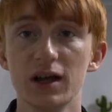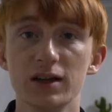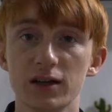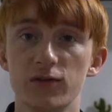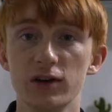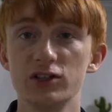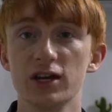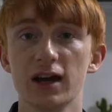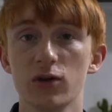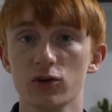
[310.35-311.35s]
definitely
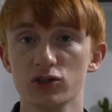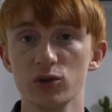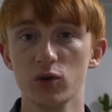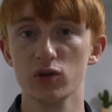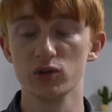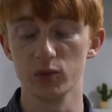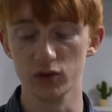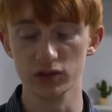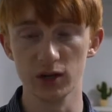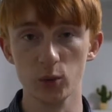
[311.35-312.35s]
check out Goshiwons
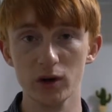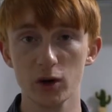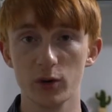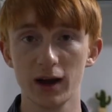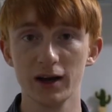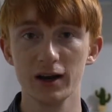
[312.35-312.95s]
because they'll be located